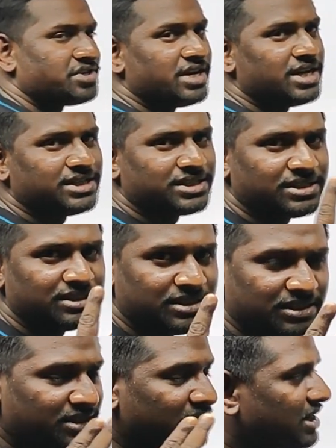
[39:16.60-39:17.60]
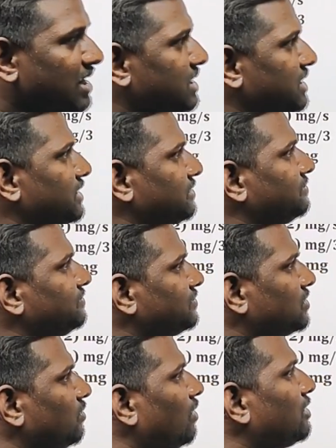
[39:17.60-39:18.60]
string is cutted,
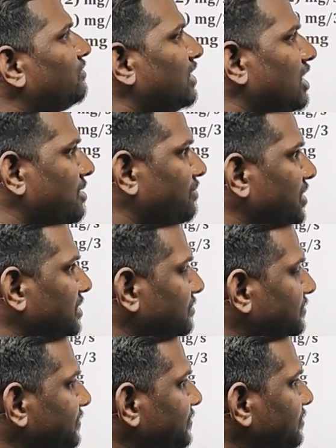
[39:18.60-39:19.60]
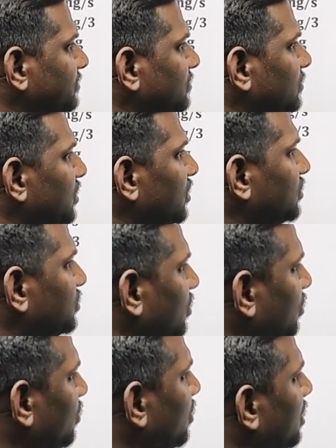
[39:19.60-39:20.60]
what will happen?
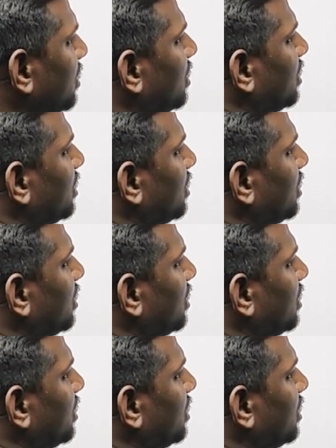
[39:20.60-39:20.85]
So